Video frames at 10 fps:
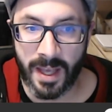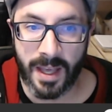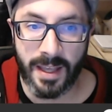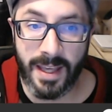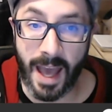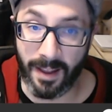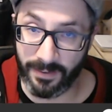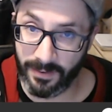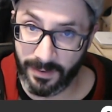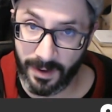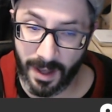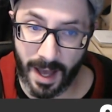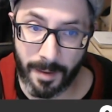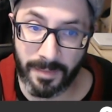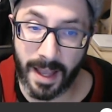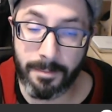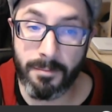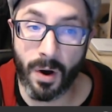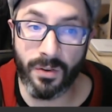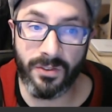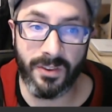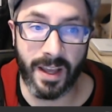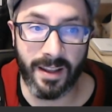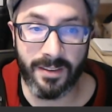Yes. Like most things,